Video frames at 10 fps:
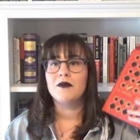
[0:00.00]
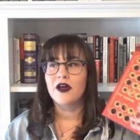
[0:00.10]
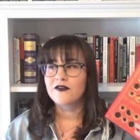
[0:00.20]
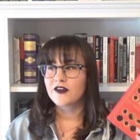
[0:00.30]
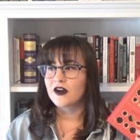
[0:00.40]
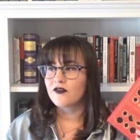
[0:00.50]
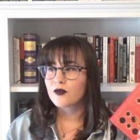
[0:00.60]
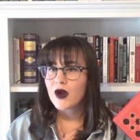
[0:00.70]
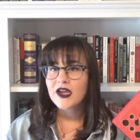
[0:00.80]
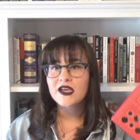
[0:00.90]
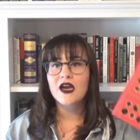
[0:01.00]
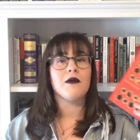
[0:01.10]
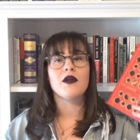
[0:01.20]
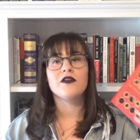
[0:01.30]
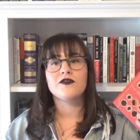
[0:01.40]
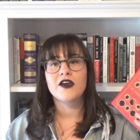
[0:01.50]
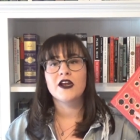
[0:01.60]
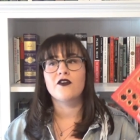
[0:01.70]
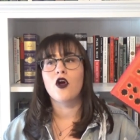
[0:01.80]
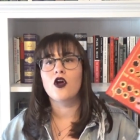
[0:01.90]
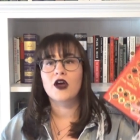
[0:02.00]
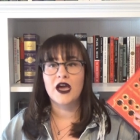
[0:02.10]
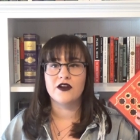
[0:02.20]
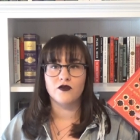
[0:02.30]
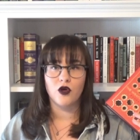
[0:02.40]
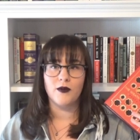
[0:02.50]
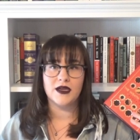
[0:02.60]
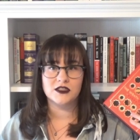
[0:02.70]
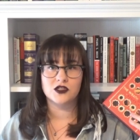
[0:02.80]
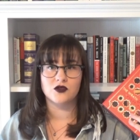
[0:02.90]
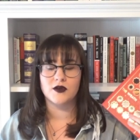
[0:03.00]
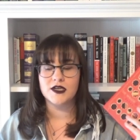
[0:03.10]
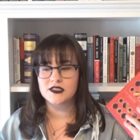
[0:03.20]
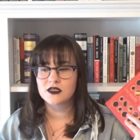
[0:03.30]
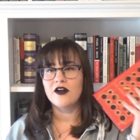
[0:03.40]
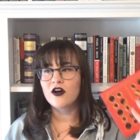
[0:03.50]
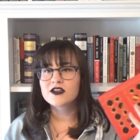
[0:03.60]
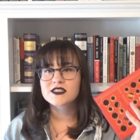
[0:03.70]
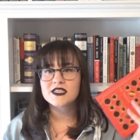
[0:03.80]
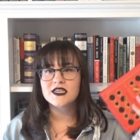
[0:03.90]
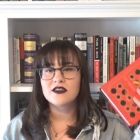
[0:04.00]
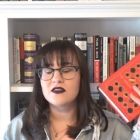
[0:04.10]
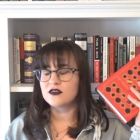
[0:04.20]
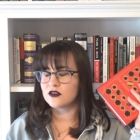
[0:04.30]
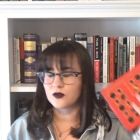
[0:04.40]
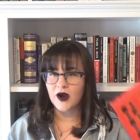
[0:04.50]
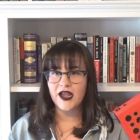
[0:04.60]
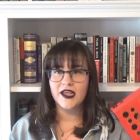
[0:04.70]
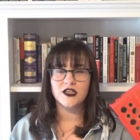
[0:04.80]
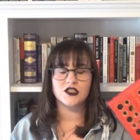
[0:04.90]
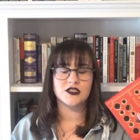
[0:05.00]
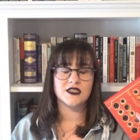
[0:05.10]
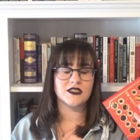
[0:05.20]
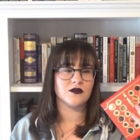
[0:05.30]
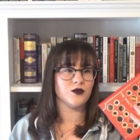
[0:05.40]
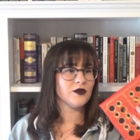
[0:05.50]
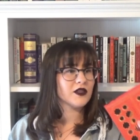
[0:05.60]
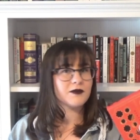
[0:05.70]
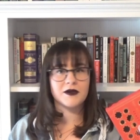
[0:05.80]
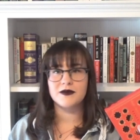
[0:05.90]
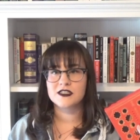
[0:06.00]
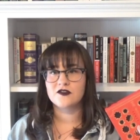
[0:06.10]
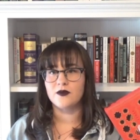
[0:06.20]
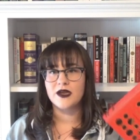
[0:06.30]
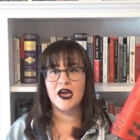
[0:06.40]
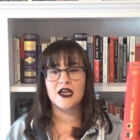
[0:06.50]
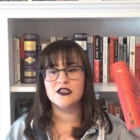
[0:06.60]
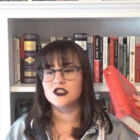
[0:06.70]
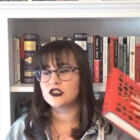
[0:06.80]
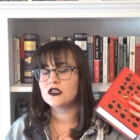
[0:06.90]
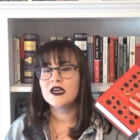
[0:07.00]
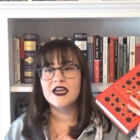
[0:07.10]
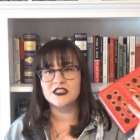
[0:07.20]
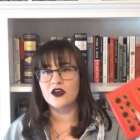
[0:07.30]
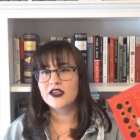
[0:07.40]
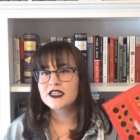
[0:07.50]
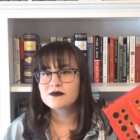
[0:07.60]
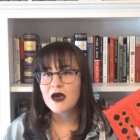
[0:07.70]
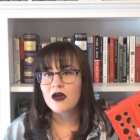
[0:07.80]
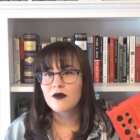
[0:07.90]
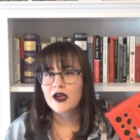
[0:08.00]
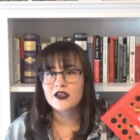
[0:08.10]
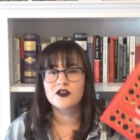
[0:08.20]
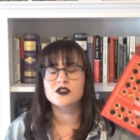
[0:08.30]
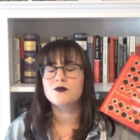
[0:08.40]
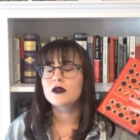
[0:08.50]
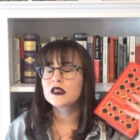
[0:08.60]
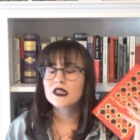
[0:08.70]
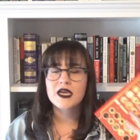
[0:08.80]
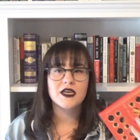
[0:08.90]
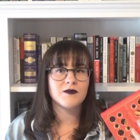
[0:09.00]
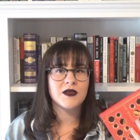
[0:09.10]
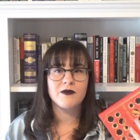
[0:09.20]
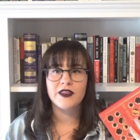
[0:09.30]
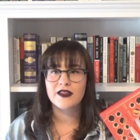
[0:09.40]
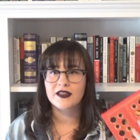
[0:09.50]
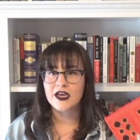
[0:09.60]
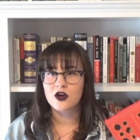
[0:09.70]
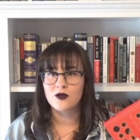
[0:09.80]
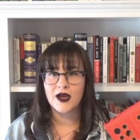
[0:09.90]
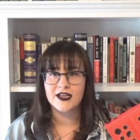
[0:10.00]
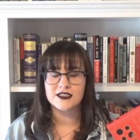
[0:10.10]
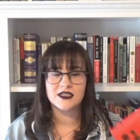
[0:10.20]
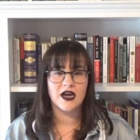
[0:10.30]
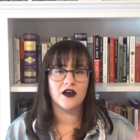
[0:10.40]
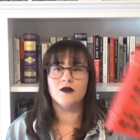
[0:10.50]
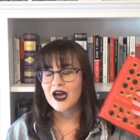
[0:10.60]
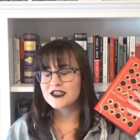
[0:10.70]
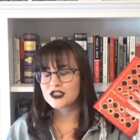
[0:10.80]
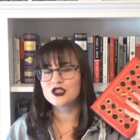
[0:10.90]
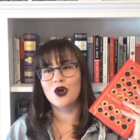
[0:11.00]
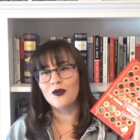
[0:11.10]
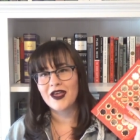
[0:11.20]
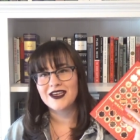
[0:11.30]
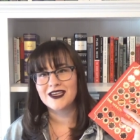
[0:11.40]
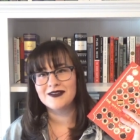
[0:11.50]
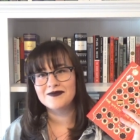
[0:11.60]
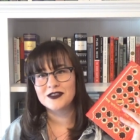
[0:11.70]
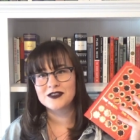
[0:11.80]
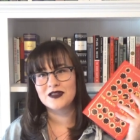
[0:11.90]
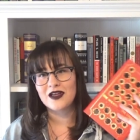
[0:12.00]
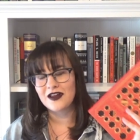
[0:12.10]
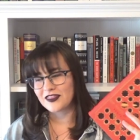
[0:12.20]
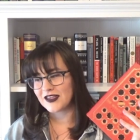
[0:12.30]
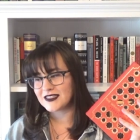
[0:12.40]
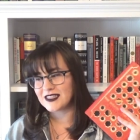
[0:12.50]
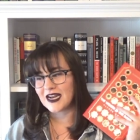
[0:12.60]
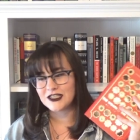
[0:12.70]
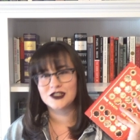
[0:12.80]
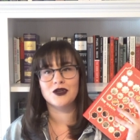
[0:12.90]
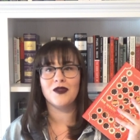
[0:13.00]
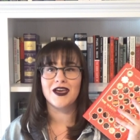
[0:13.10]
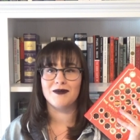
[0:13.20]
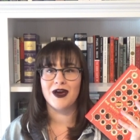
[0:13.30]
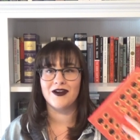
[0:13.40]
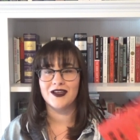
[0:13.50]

I'm not a fan of the writing. I'm not a fan of her kind of romance stories. And honestly, the writing just is a really big miss for me. I just, it's not like it's bad writing. There's plenty of people that like her writing style. I just don't like it. There's a lot of things that I just don't like about